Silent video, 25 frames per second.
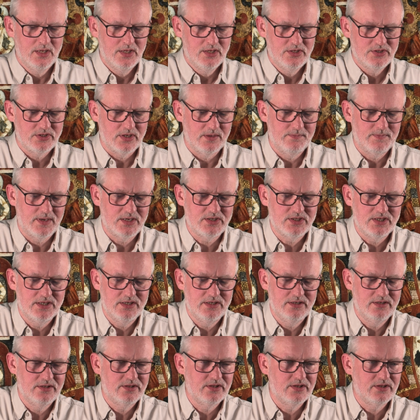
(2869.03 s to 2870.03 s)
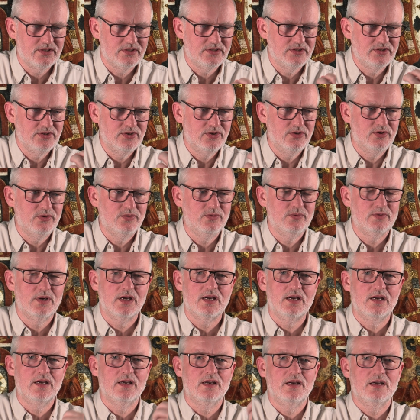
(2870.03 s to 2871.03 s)
So imagine that you
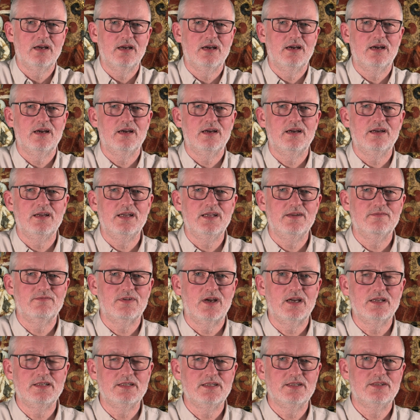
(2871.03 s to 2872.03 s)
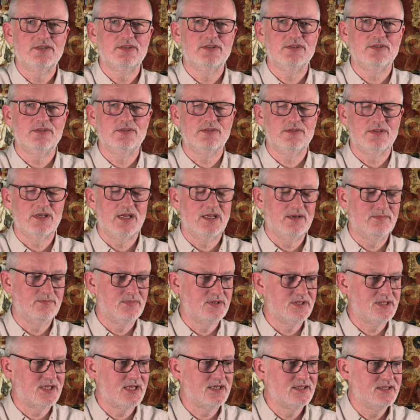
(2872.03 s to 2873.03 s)
are invited to and
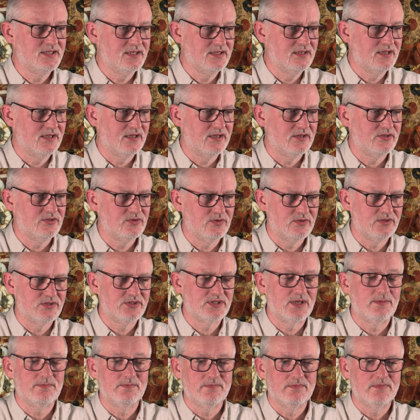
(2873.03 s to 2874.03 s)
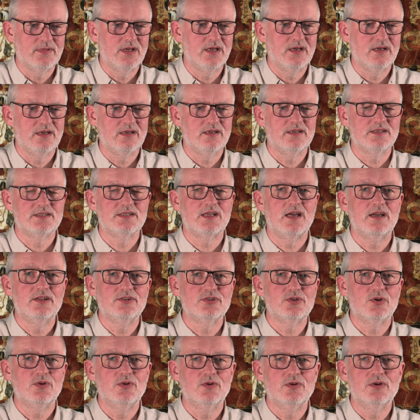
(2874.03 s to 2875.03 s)
presented to some science
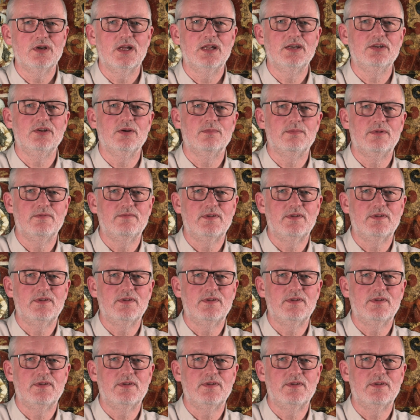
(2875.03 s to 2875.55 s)
hall, and you're